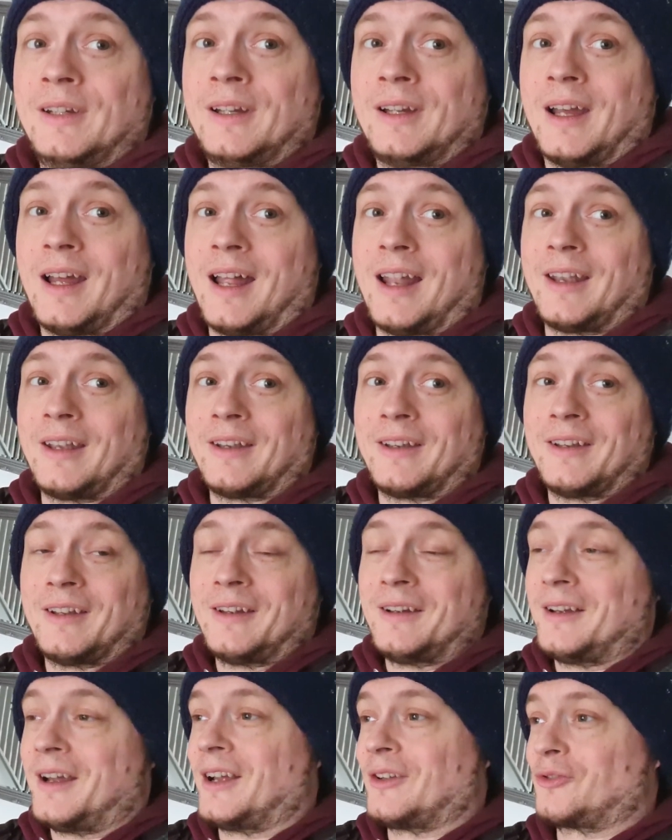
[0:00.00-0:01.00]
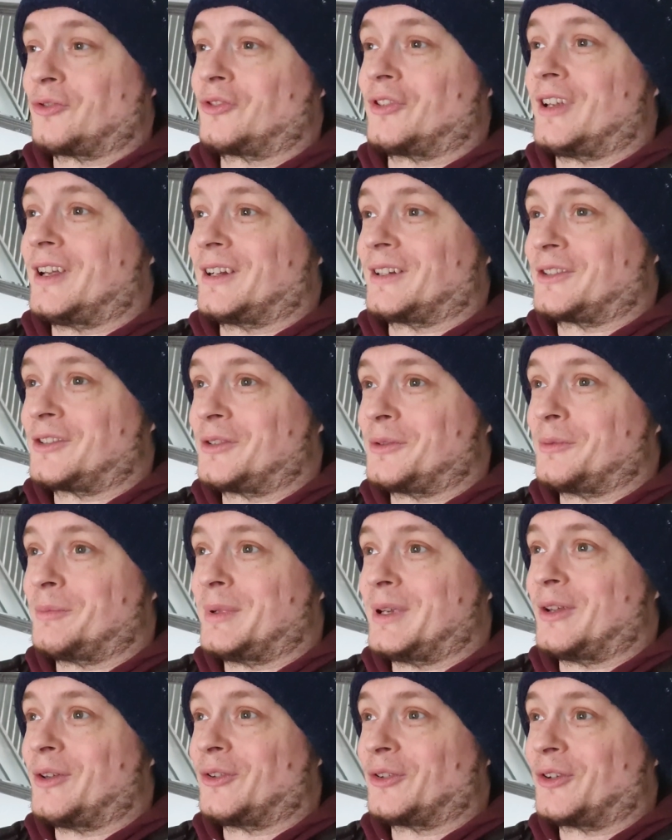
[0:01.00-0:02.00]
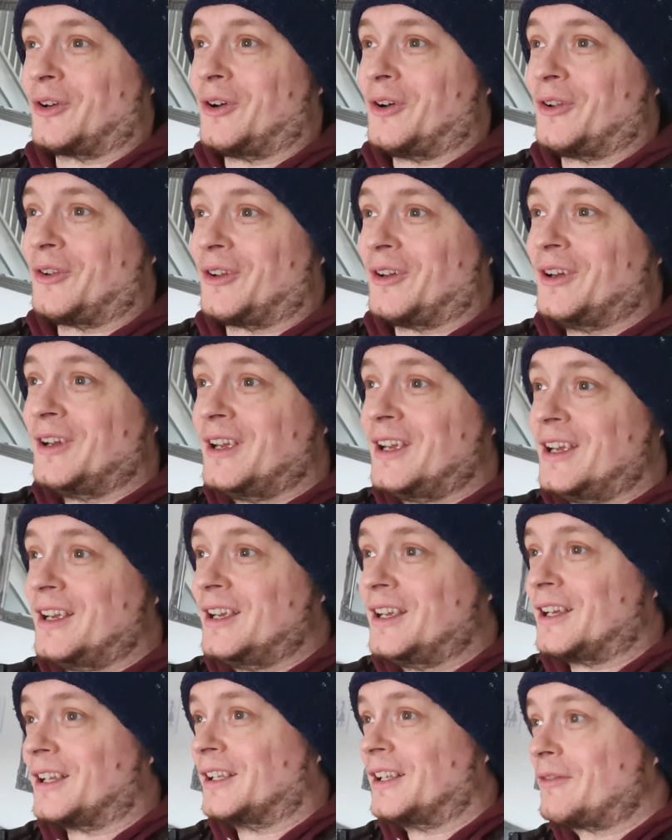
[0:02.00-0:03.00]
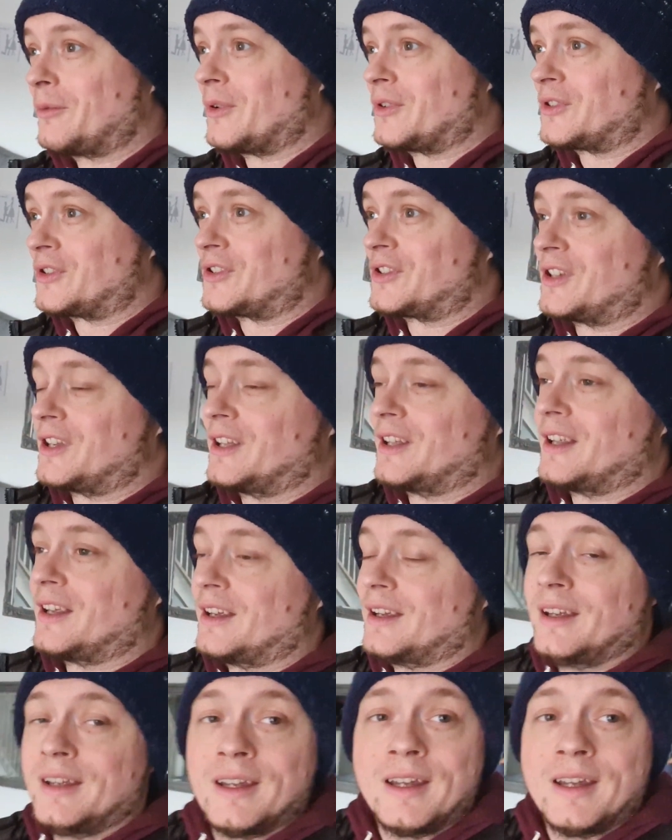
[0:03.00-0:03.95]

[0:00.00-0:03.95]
and I just like to be on the corner. And Liv wants to sit there.